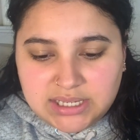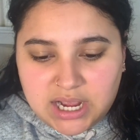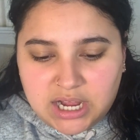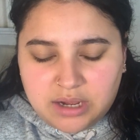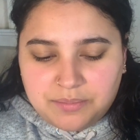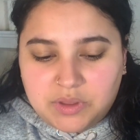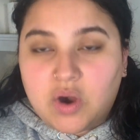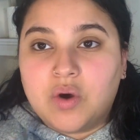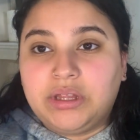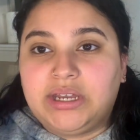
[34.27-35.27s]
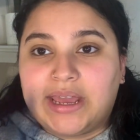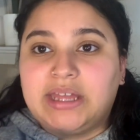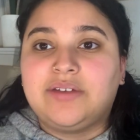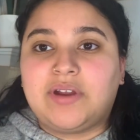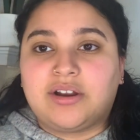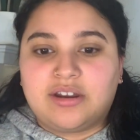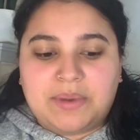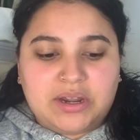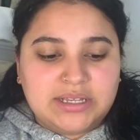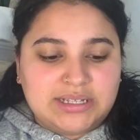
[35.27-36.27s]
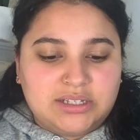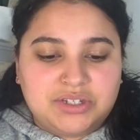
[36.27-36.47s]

The only negative I heard about it is that the